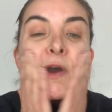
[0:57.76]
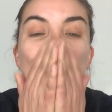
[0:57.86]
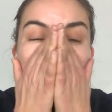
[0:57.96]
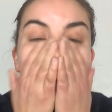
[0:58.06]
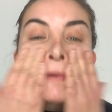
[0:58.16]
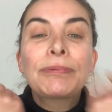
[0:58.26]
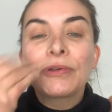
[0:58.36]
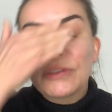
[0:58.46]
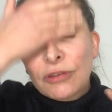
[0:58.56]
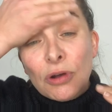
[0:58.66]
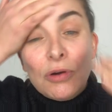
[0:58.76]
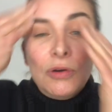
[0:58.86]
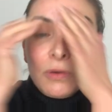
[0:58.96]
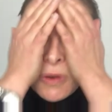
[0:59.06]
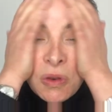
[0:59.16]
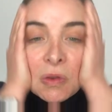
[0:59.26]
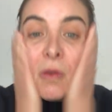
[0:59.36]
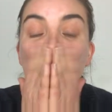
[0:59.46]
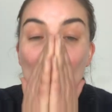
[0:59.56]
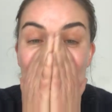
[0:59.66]
I'm just gonna put this on
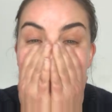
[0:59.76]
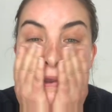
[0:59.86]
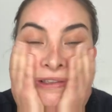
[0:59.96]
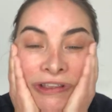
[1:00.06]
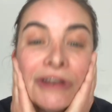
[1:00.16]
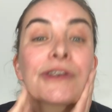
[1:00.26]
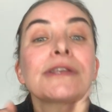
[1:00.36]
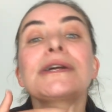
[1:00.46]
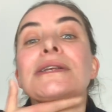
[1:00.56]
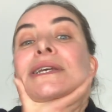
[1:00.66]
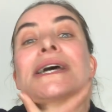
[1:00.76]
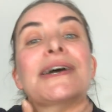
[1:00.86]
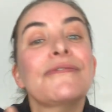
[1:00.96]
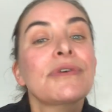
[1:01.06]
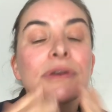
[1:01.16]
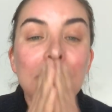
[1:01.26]
because I just like to have